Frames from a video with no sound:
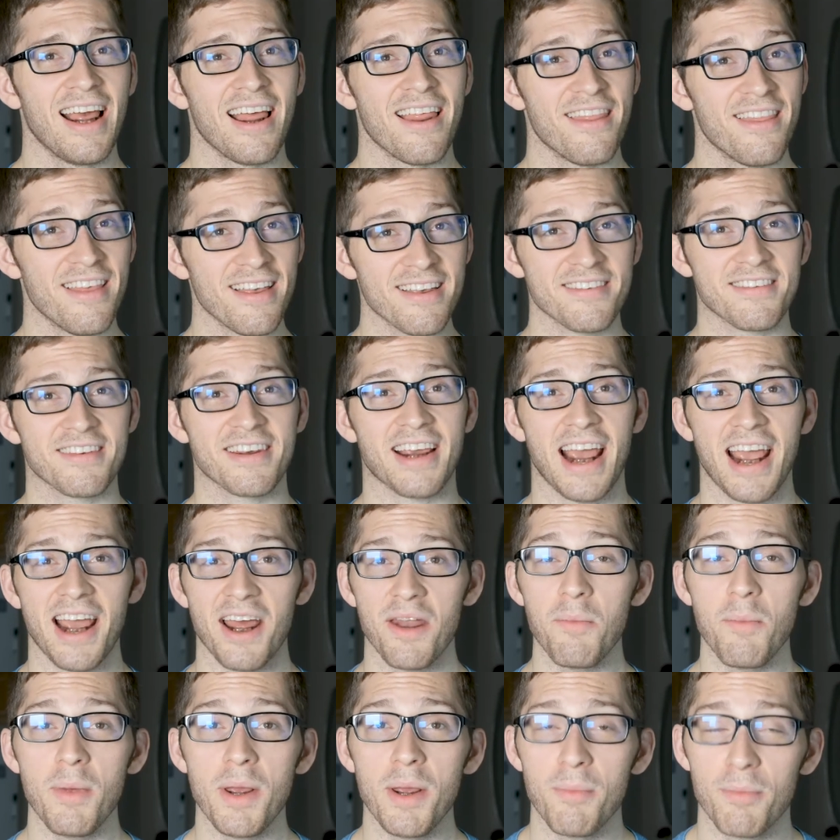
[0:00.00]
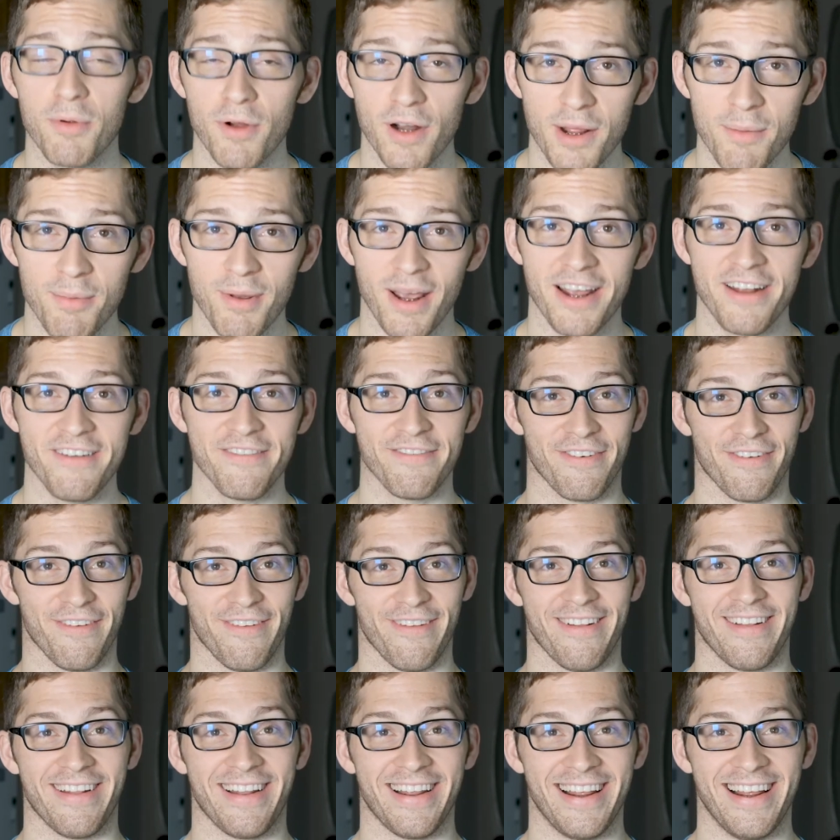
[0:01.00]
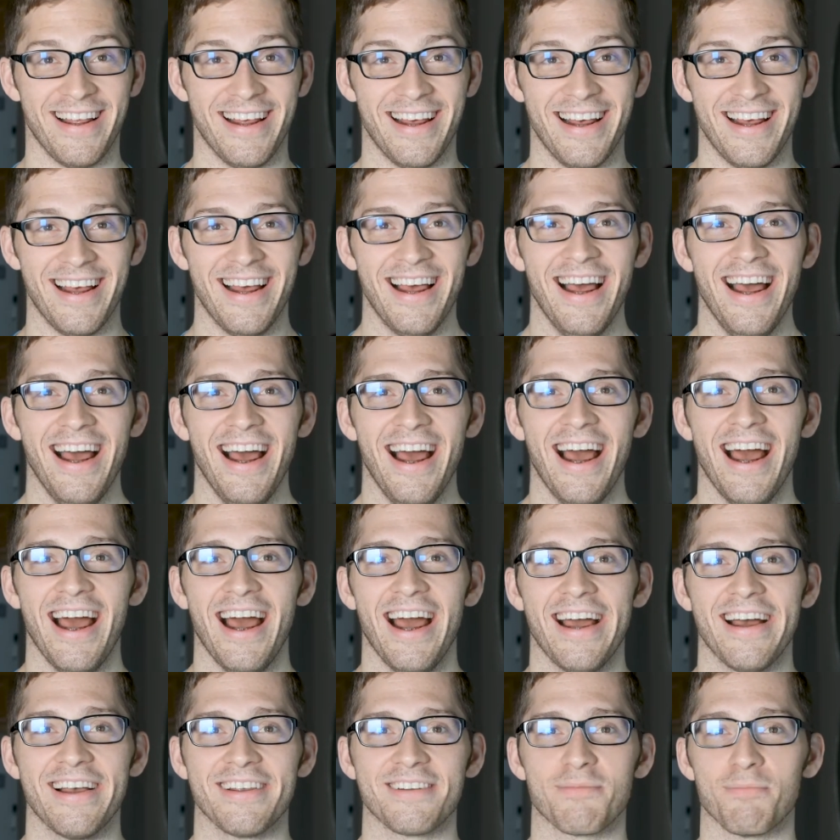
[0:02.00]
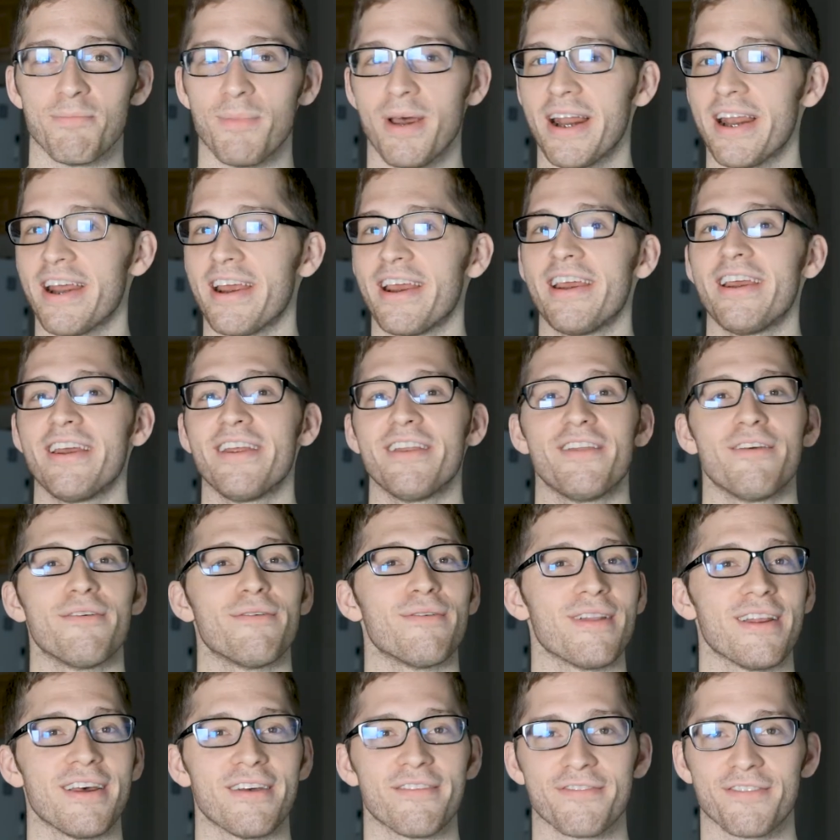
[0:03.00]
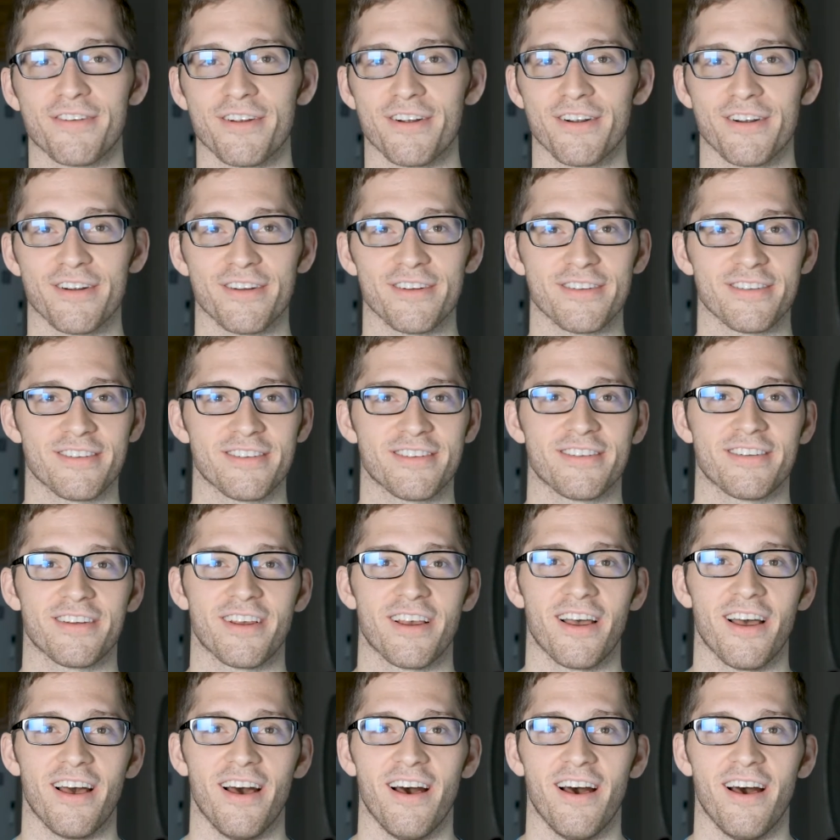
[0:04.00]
This can be pretty painful, as many new lifters